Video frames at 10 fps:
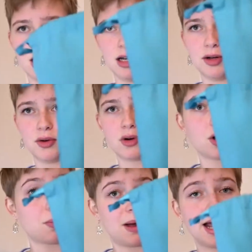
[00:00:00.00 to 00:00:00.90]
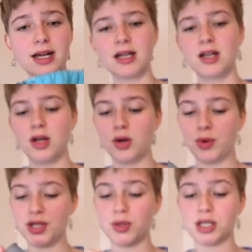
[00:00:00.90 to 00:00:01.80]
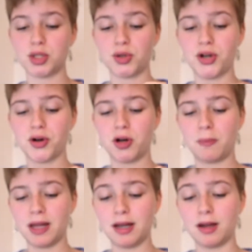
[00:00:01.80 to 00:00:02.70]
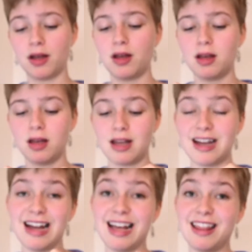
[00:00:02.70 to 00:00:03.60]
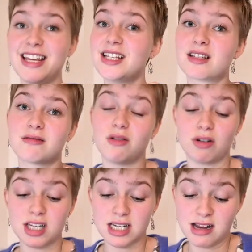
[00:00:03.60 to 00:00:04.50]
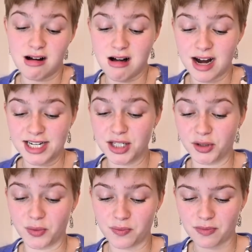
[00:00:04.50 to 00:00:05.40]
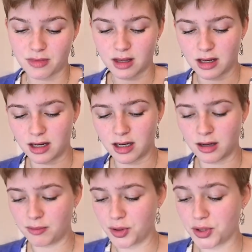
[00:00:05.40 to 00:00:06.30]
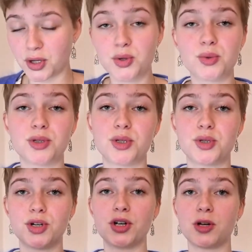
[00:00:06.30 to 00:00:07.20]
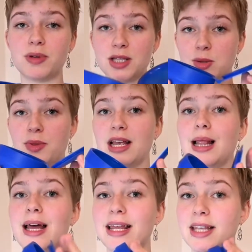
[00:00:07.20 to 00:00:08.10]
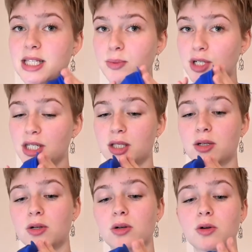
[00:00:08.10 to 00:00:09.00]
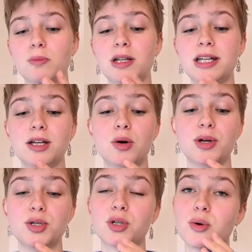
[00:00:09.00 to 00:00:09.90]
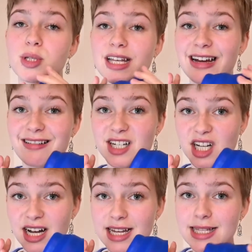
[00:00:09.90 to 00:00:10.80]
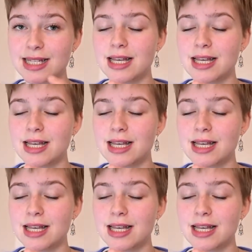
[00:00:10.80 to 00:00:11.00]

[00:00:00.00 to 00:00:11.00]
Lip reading: little cloth bag which you can store your cup in. And these honestly are ideal. You don't want to store your cup in something like this, which is completely going to close airtight,